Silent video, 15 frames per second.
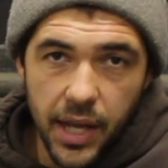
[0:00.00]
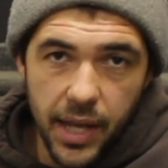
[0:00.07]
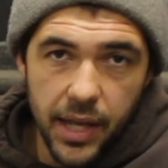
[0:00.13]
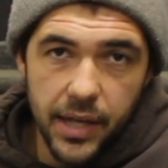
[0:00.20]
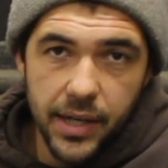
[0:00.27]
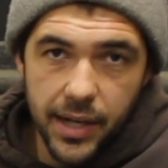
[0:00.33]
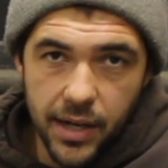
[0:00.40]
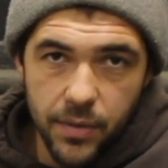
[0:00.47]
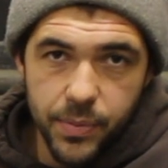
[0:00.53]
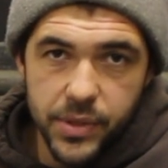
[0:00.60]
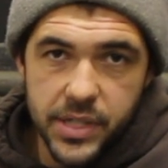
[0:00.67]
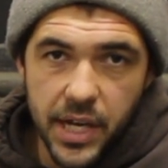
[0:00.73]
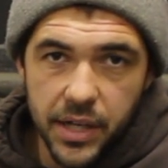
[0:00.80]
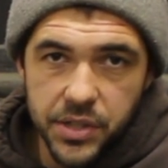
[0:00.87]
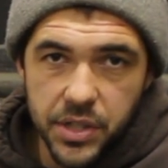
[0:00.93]
and ear
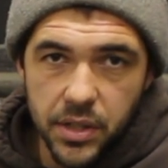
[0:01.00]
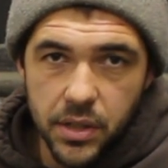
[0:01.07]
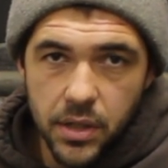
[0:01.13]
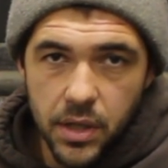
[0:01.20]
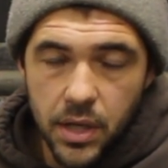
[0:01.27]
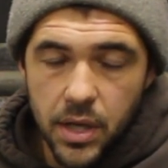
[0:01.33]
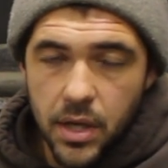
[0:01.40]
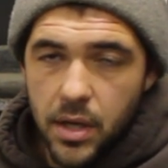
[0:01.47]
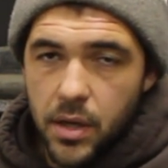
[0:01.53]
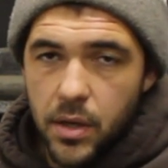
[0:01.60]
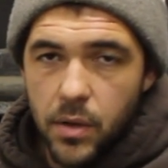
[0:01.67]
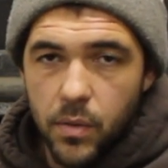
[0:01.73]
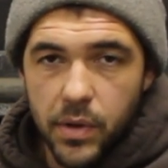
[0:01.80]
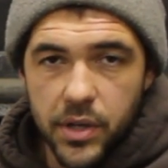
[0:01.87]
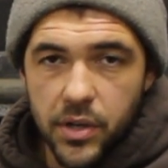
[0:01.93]
protection.
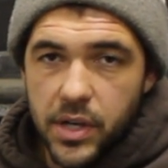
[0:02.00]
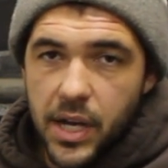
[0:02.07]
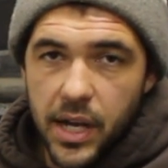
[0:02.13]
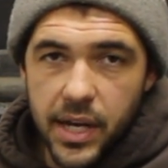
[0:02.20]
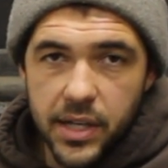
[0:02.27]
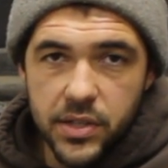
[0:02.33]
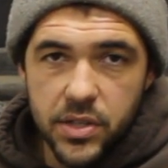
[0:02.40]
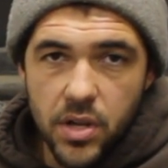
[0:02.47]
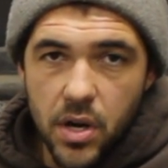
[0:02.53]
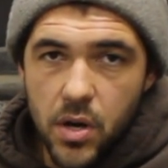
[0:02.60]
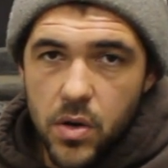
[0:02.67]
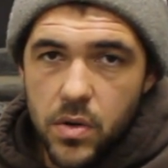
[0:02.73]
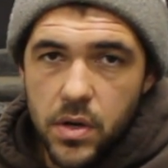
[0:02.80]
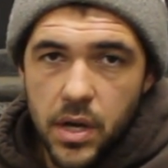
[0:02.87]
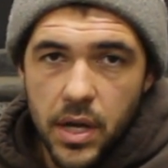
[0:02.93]
When you're cutting
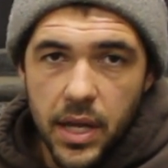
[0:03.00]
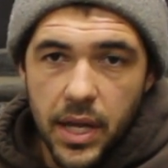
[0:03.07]
stone,